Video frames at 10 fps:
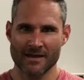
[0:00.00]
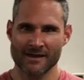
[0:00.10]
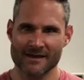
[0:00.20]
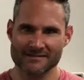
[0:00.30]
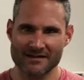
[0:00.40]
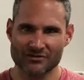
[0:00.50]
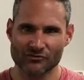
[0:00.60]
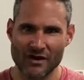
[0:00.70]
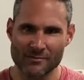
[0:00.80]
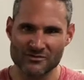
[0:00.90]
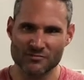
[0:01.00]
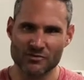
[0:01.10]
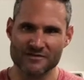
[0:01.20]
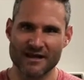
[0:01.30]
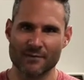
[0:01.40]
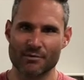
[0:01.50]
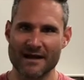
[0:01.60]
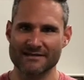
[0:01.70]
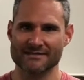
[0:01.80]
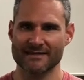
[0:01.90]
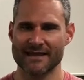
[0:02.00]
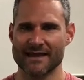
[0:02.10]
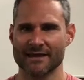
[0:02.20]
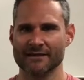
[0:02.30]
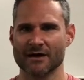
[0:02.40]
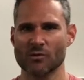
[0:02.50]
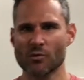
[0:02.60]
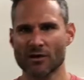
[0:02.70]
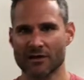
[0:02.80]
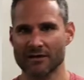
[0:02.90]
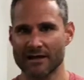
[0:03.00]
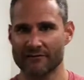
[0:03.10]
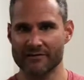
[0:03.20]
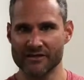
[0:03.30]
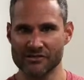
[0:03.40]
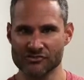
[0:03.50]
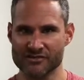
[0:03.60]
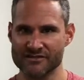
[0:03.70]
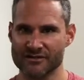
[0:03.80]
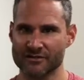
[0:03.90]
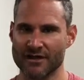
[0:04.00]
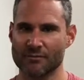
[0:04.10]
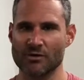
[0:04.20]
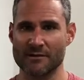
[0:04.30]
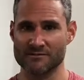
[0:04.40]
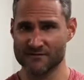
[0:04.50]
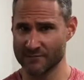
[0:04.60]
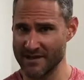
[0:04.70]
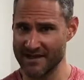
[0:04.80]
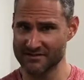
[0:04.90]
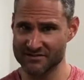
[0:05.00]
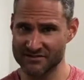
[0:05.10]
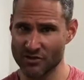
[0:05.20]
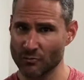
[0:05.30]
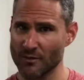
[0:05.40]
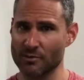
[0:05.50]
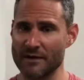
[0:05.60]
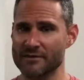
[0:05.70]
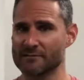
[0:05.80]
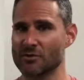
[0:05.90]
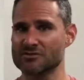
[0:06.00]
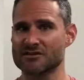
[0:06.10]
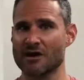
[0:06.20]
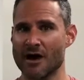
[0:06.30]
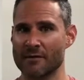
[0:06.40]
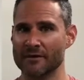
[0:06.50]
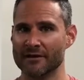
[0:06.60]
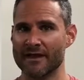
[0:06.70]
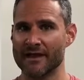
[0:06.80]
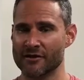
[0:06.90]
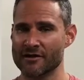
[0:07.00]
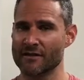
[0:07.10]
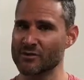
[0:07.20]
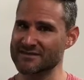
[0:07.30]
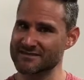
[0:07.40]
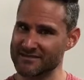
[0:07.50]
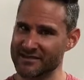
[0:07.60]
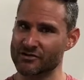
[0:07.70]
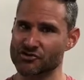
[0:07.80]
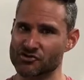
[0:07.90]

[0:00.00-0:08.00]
Hey guys, Dr. Rodman with Sports Chiropractic, and we work on a lot of injuries here, a lot of problems from head to toe, but probably the most common area that we see or